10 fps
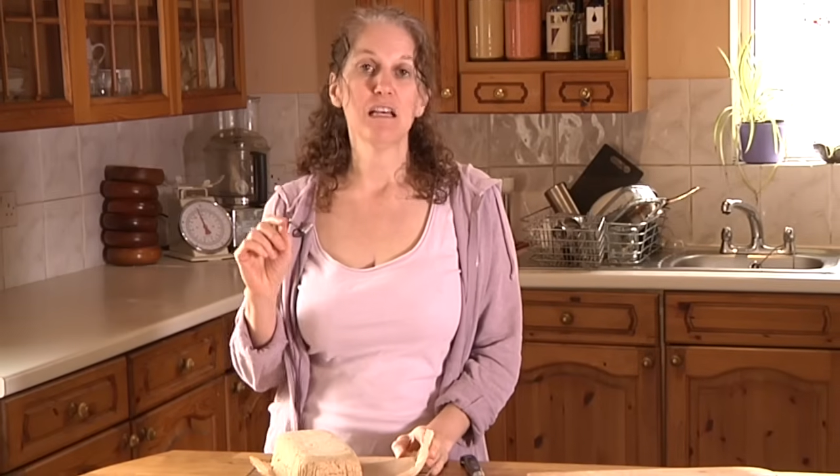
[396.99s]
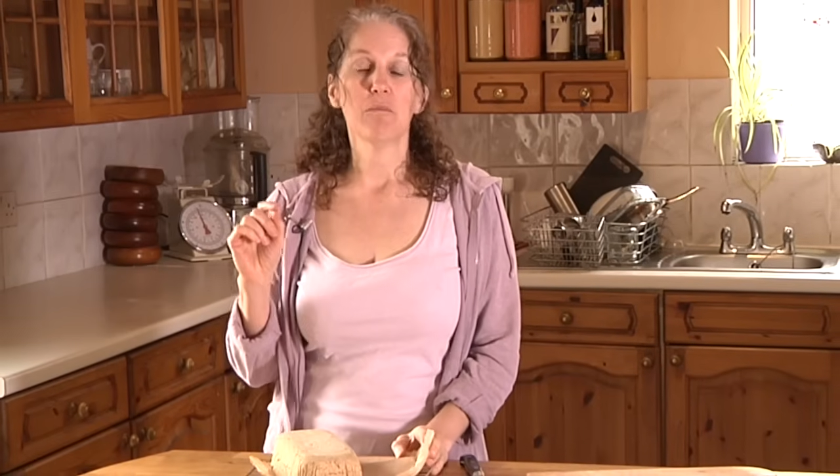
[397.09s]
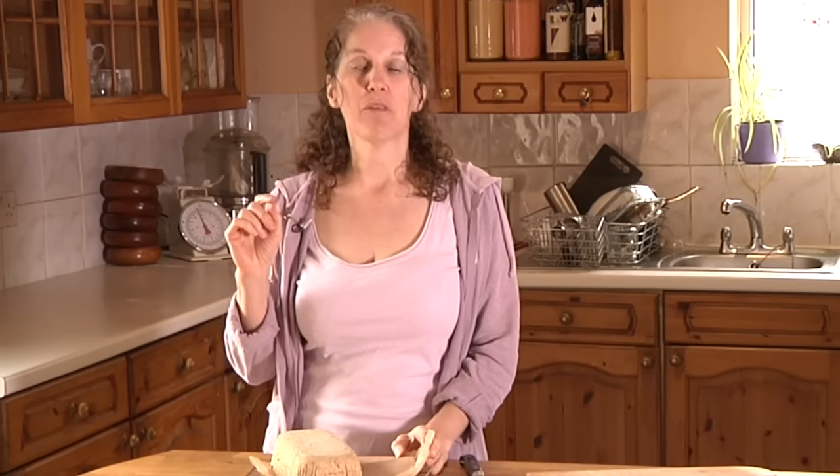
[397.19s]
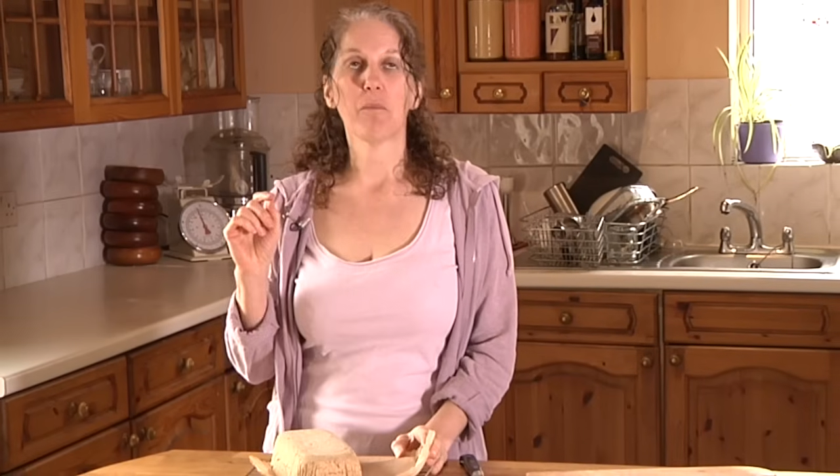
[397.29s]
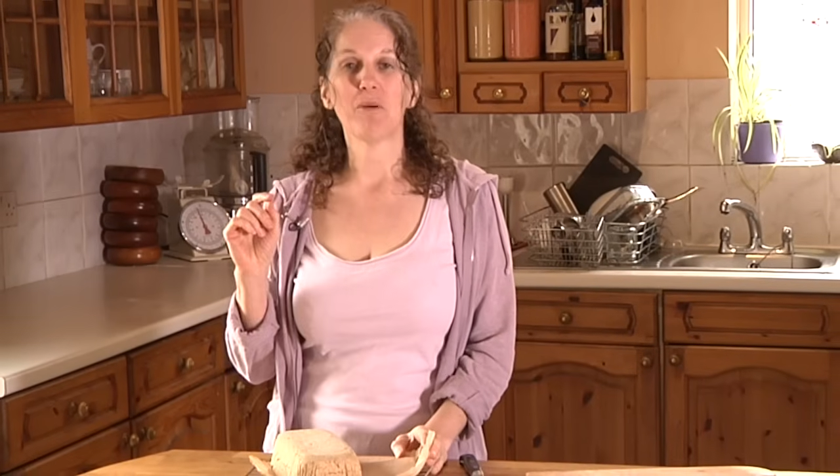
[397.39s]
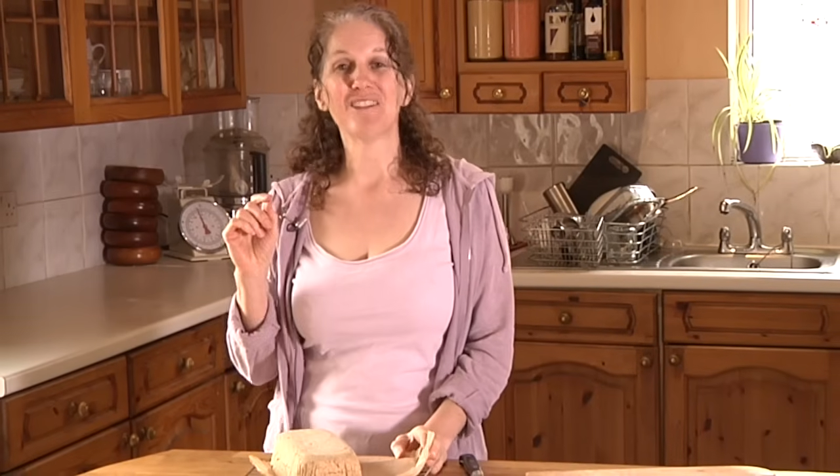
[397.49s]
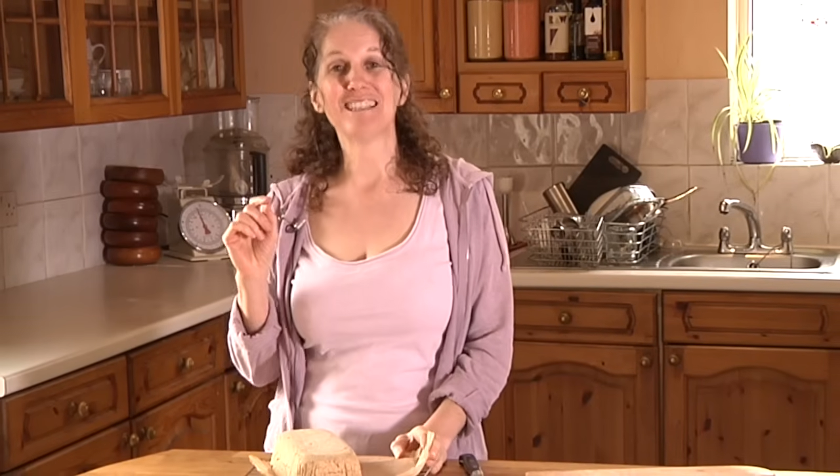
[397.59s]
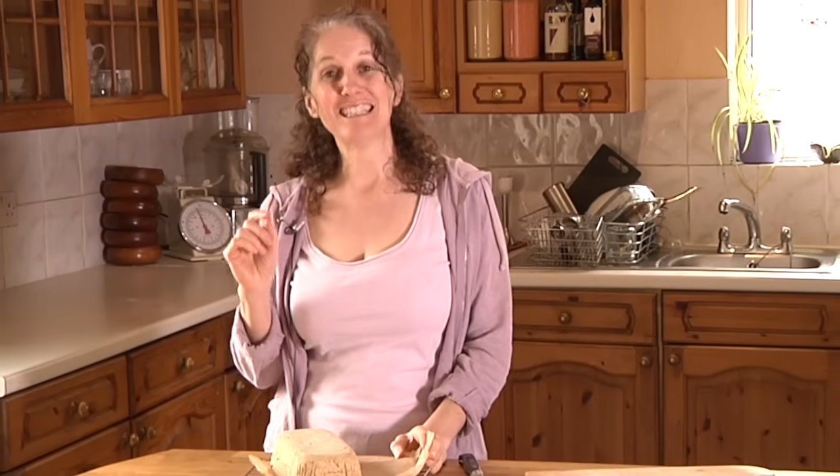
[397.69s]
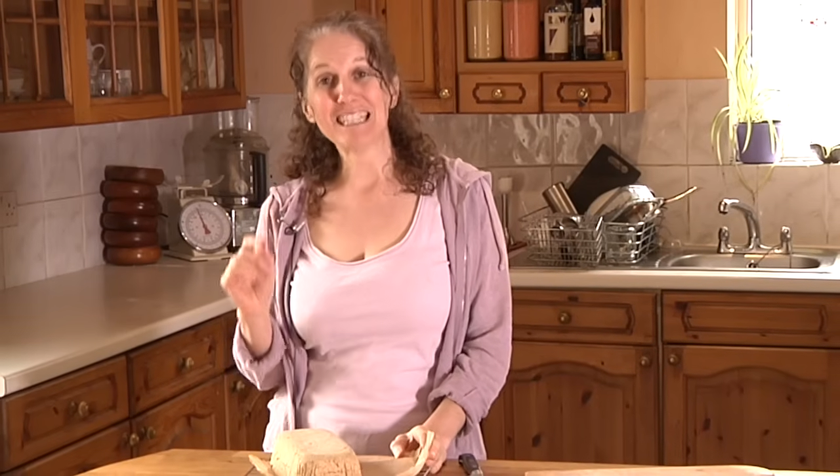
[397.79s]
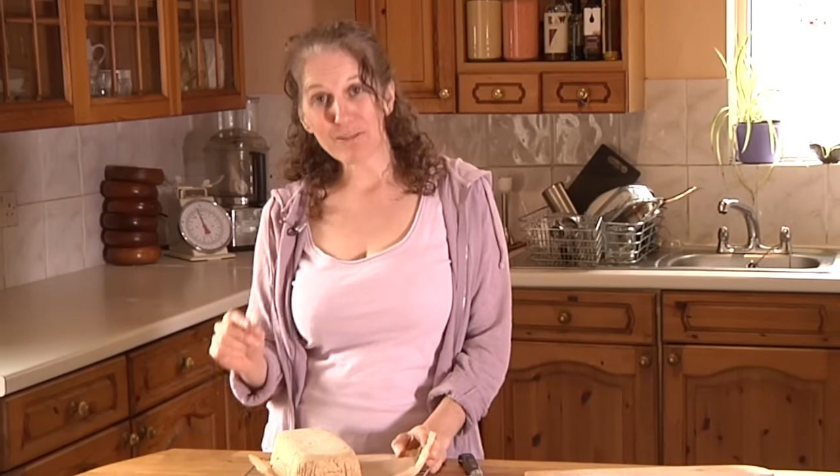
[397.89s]
but the
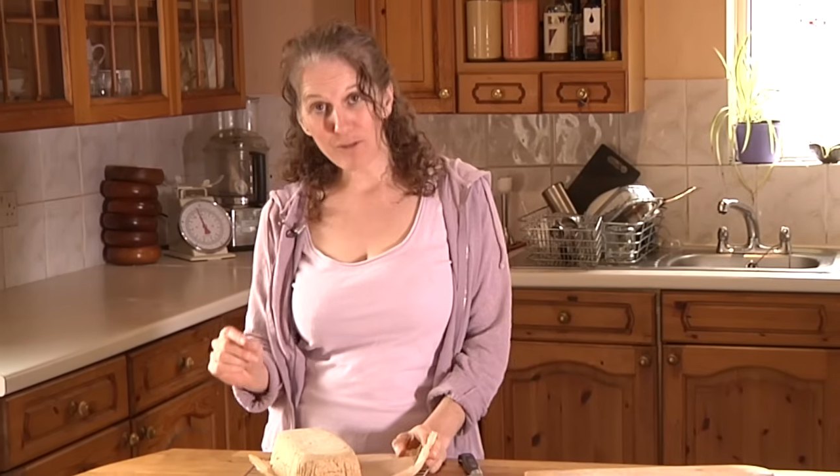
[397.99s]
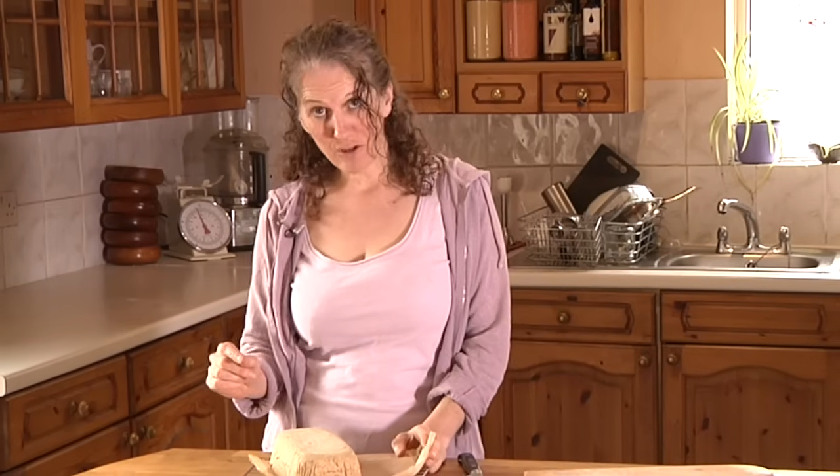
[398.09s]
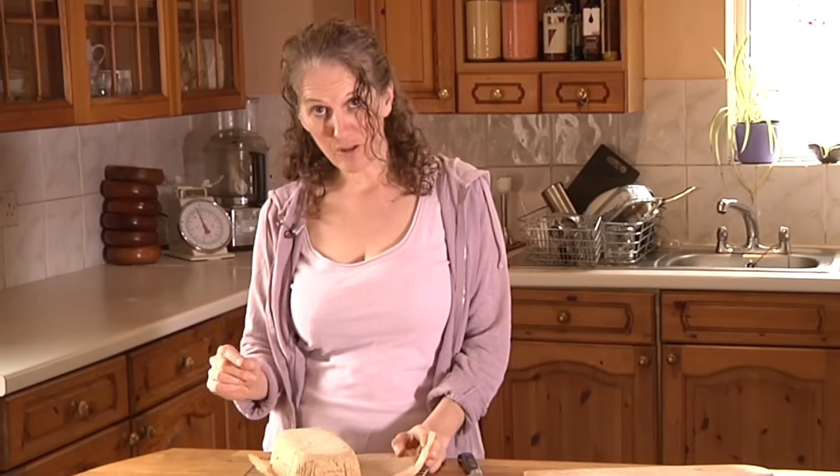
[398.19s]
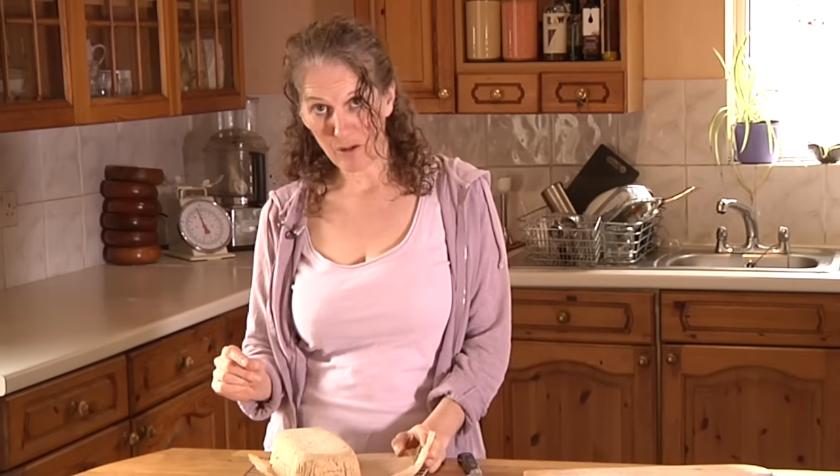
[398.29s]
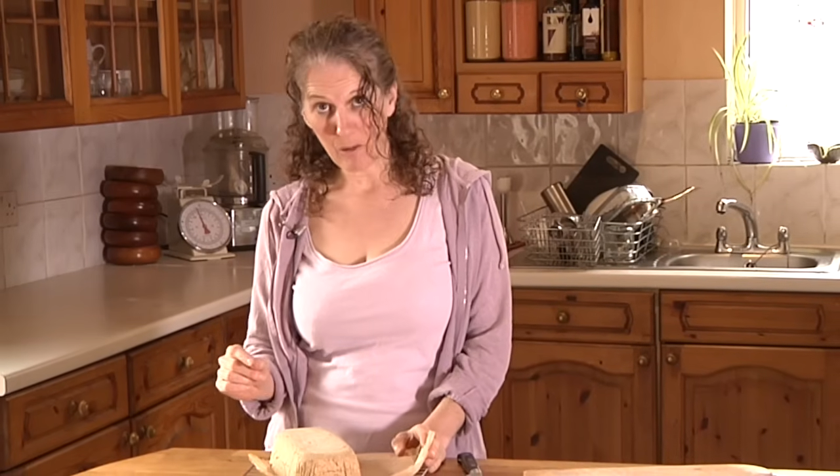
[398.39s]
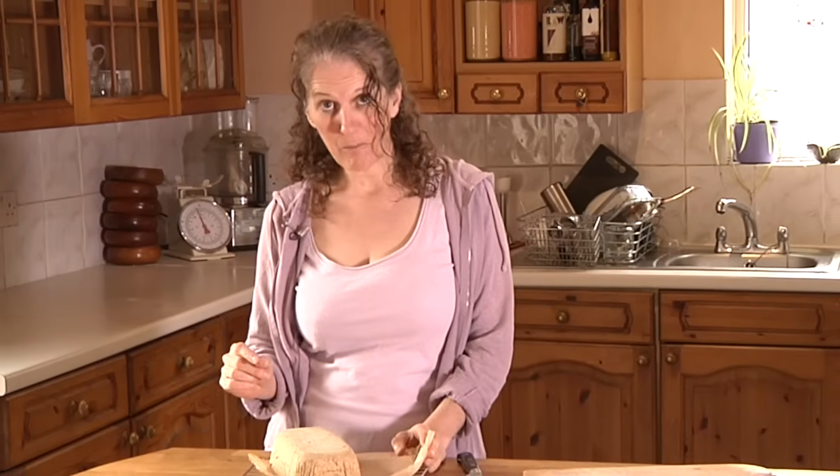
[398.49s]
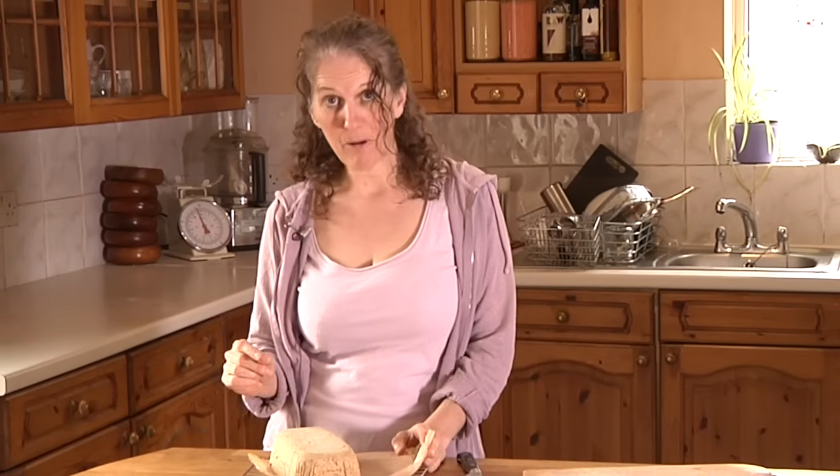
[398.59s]
most difficult